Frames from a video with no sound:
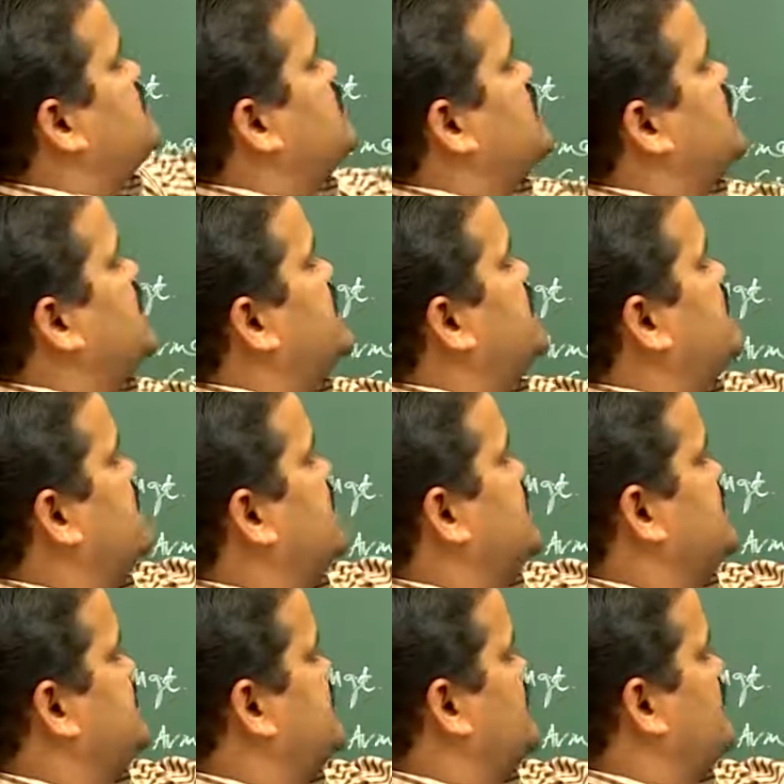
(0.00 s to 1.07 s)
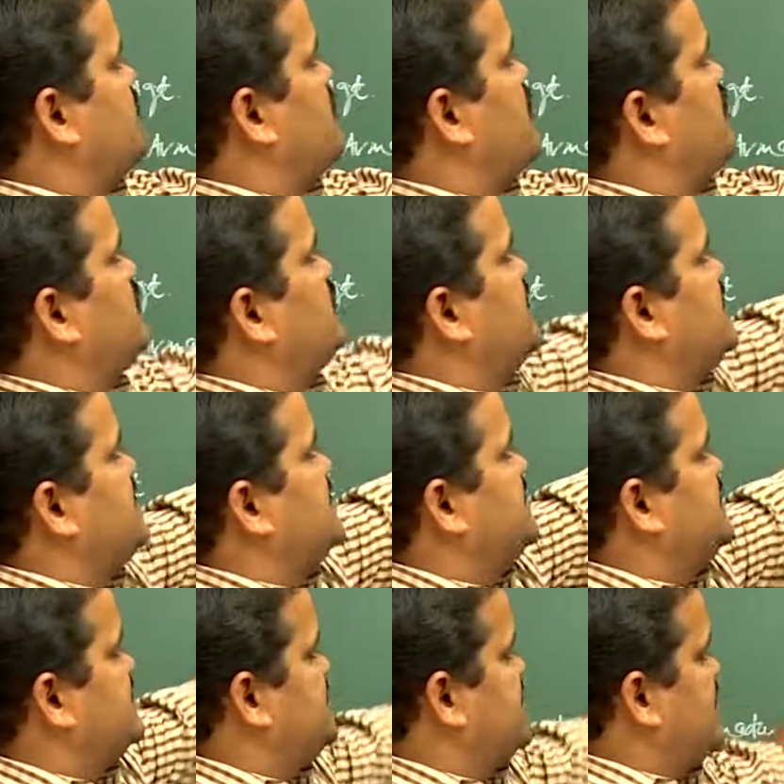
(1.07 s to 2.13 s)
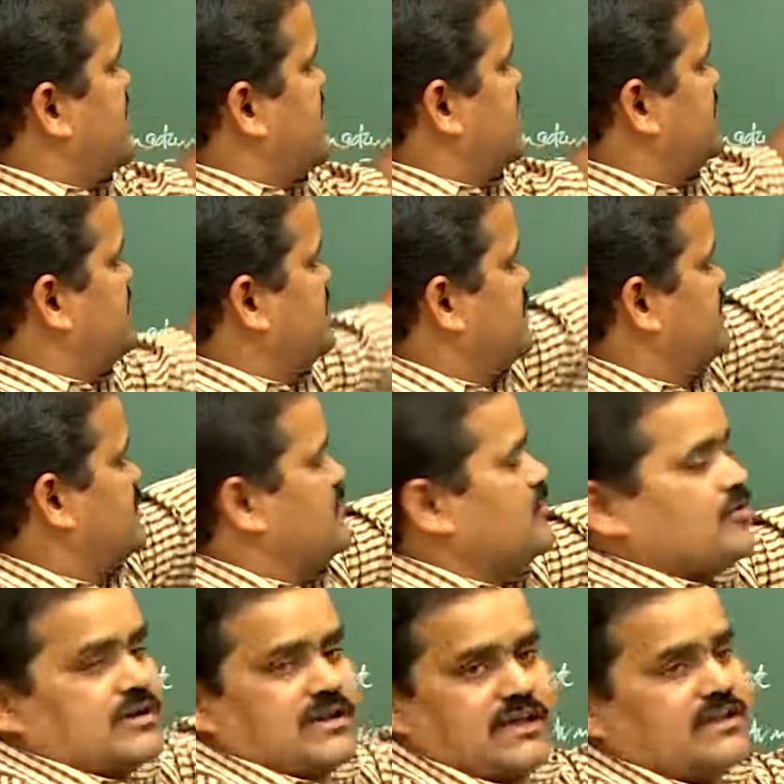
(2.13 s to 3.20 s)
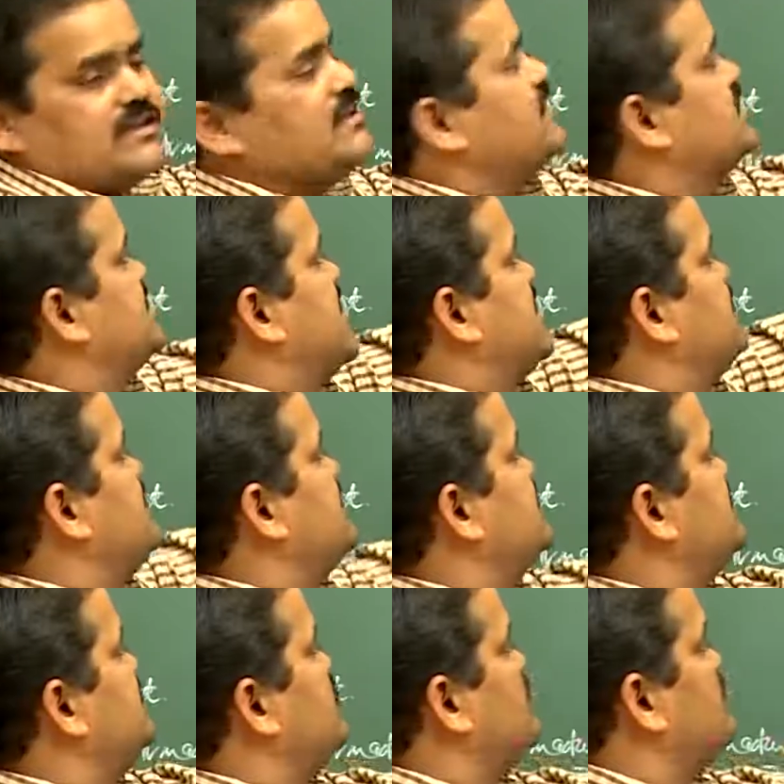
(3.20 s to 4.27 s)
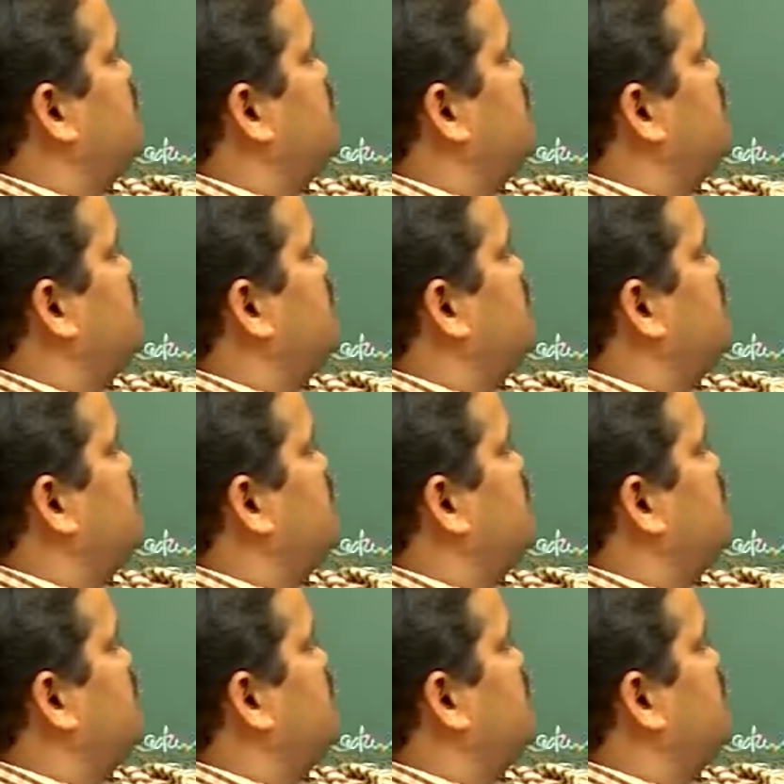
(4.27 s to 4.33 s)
coil here ball bearing is there. Okay, that means it will